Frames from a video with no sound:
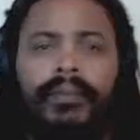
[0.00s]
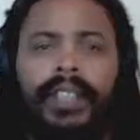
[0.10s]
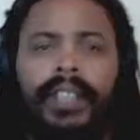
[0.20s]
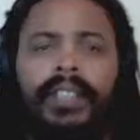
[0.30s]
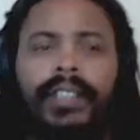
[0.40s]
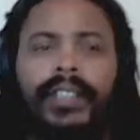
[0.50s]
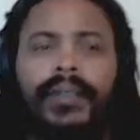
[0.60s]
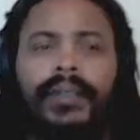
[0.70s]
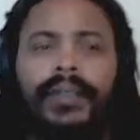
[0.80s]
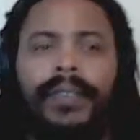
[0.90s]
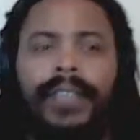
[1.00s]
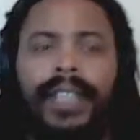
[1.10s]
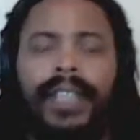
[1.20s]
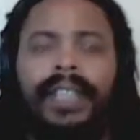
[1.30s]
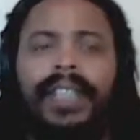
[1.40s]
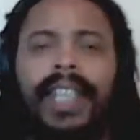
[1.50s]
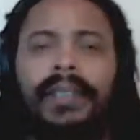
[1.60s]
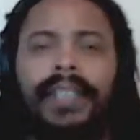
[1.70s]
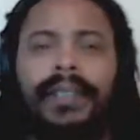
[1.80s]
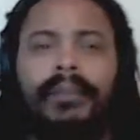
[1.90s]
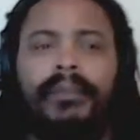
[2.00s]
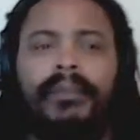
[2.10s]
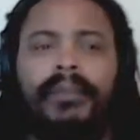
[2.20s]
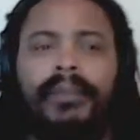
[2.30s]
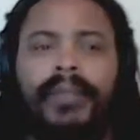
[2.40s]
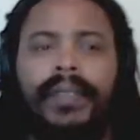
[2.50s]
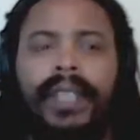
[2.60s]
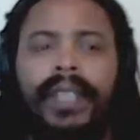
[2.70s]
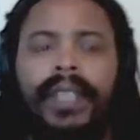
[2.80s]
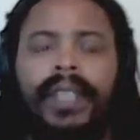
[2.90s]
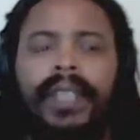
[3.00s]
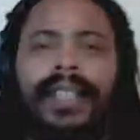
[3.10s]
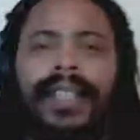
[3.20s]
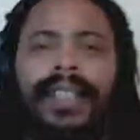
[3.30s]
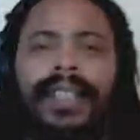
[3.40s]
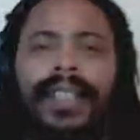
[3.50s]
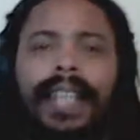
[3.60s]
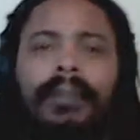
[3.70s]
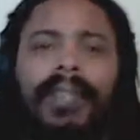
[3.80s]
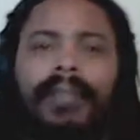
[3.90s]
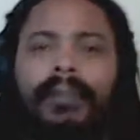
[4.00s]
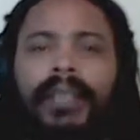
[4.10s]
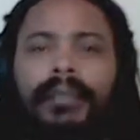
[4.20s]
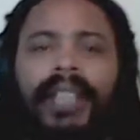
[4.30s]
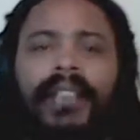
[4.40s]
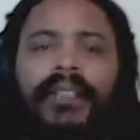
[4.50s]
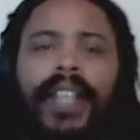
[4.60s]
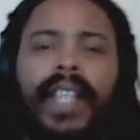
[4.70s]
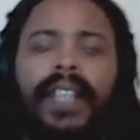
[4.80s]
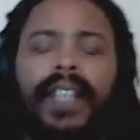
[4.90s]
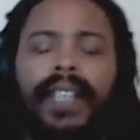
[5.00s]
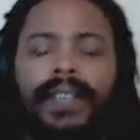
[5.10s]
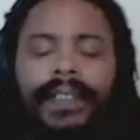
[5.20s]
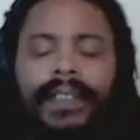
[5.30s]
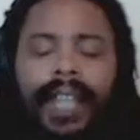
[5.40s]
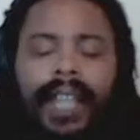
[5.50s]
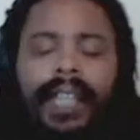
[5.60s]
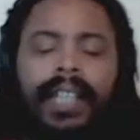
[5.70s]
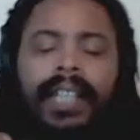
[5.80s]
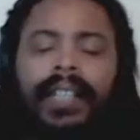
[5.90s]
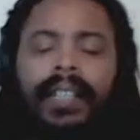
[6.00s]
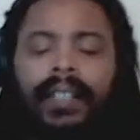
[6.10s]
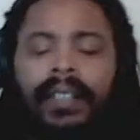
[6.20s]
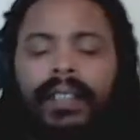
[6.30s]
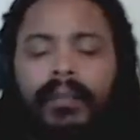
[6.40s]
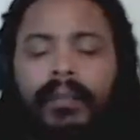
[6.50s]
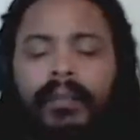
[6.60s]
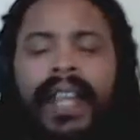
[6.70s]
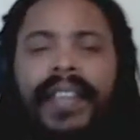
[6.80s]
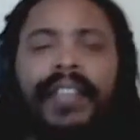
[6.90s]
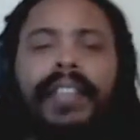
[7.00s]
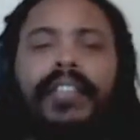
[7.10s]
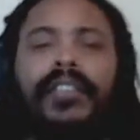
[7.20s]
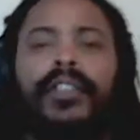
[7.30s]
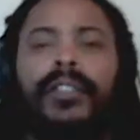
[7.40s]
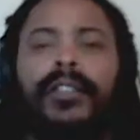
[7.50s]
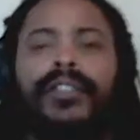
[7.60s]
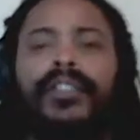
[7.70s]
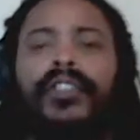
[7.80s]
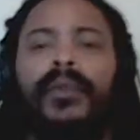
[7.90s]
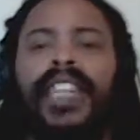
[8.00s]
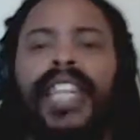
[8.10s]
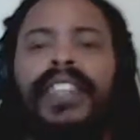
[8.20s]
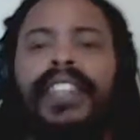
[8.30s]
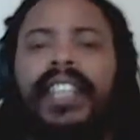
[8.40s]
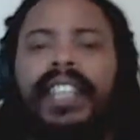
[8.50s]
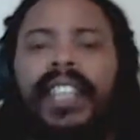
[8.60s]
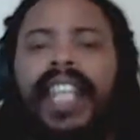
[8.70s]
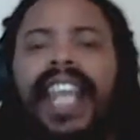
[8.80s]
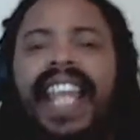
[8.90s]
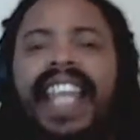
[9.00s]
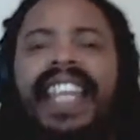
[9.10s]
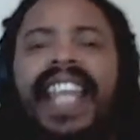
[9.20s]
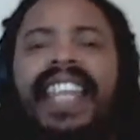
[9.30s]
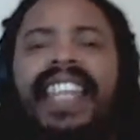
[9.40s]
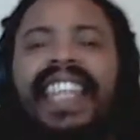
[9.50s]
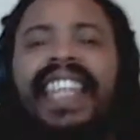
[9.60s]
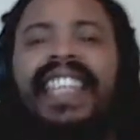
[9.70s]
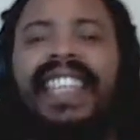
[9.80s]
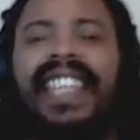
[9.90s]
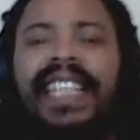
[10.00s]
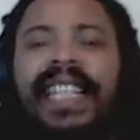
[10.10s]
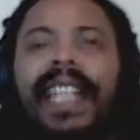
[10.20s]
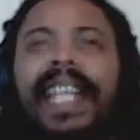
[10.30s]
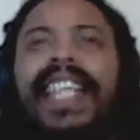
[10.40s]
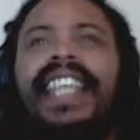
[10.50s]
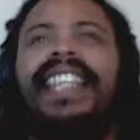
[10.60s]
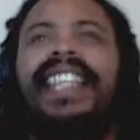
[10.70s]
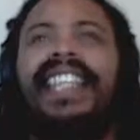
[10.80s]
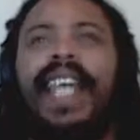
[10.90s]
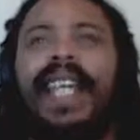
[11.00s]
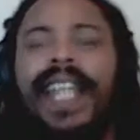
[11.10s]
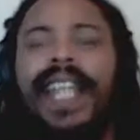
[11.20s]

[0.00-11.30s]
So, escapism. Escapism can be defined as any method you use to aneth- anesthetize.